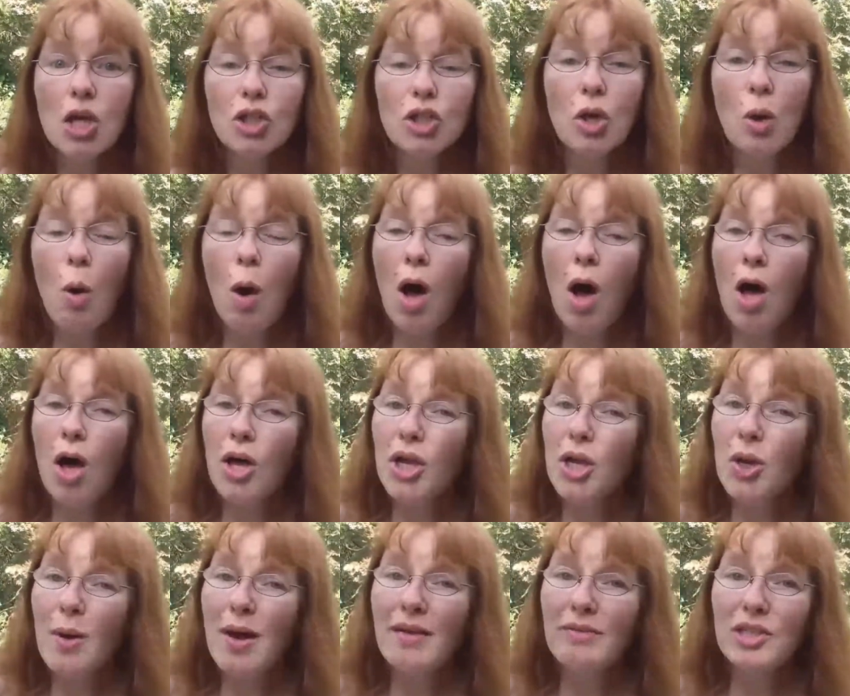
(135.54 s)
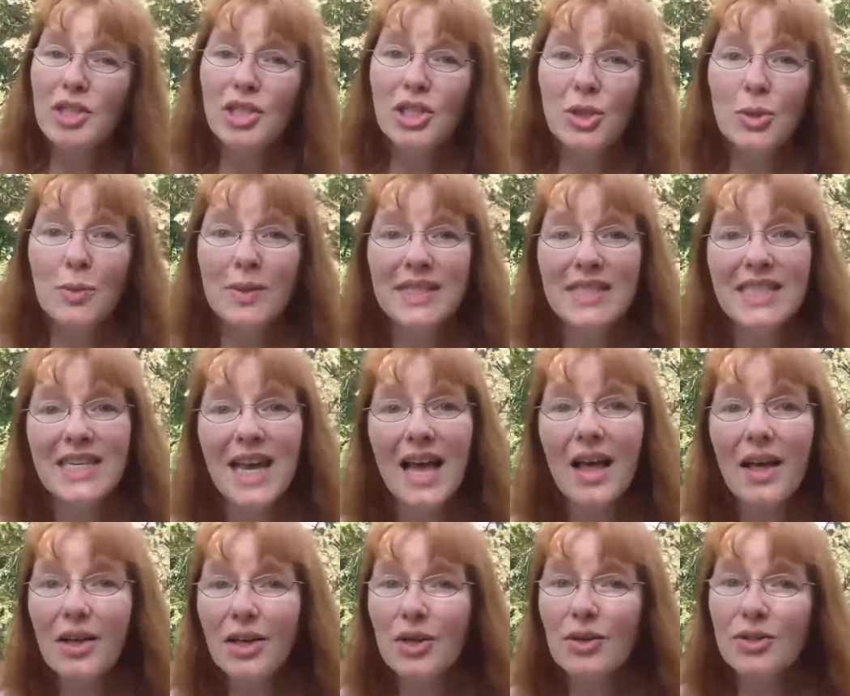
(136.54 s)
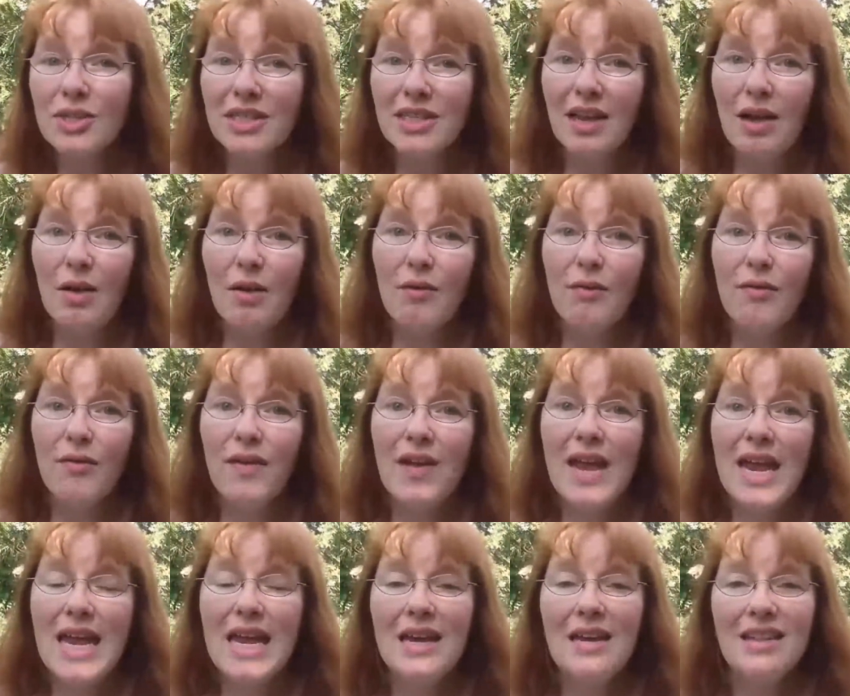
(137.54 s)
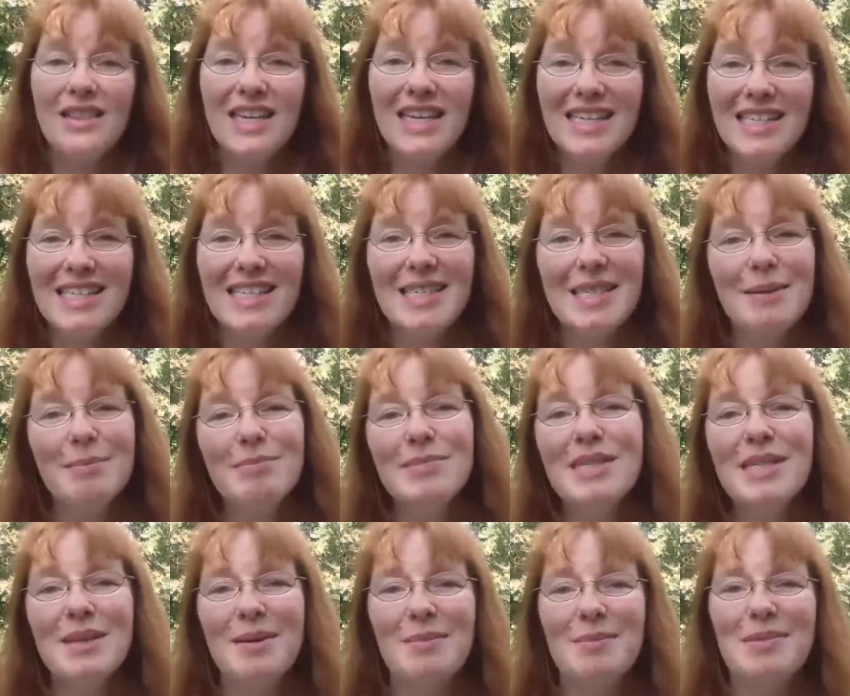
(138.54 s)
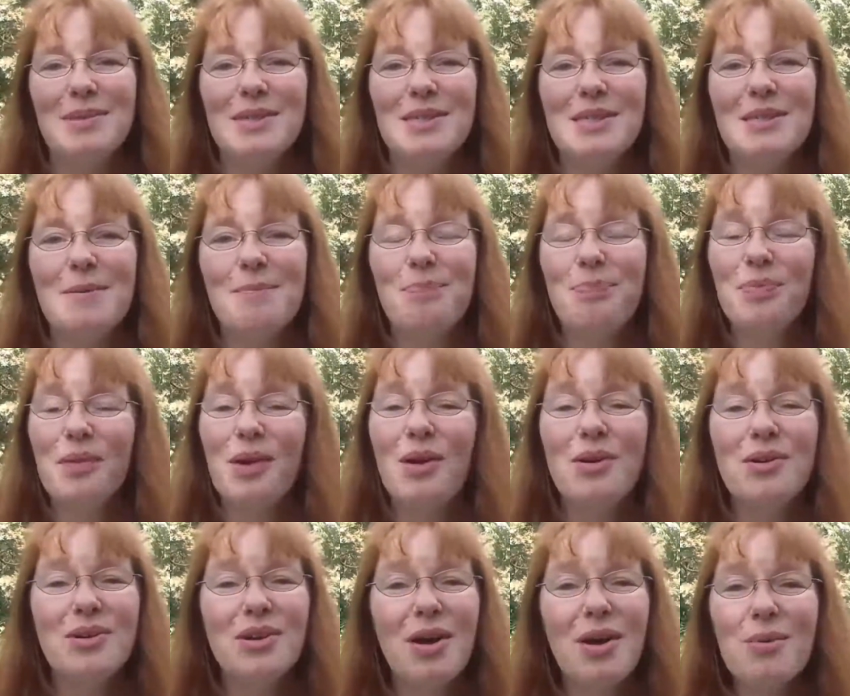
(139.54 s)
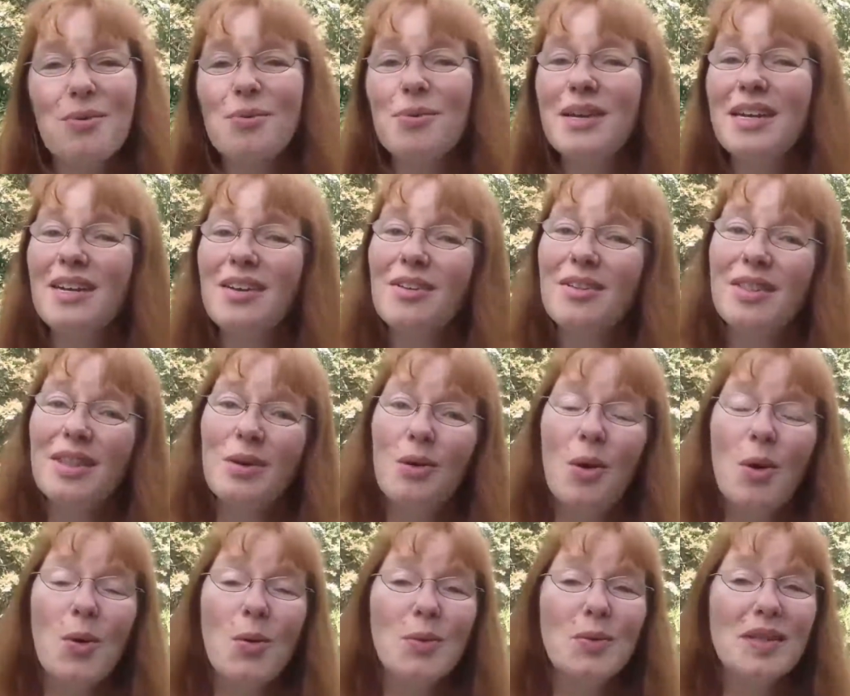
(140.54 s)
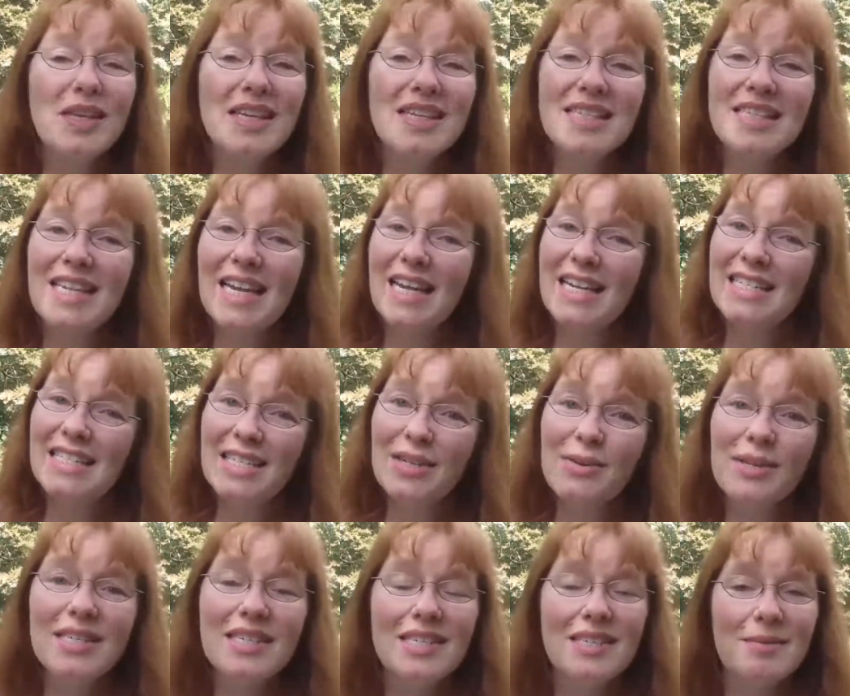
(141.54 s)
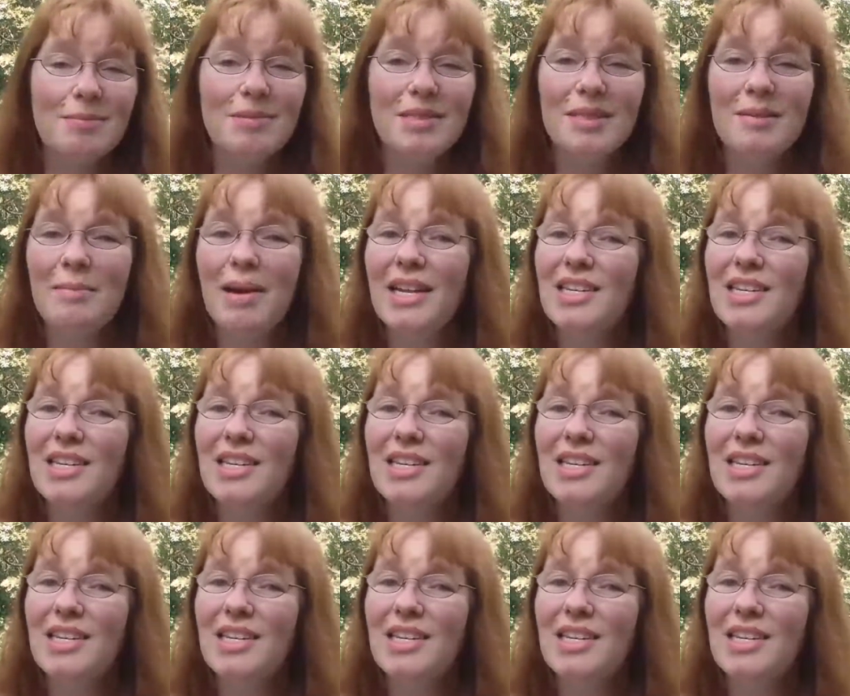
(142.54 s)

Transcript: So all you have to do is tell yourself, these symptoms are not real. They're only a secondary symptom.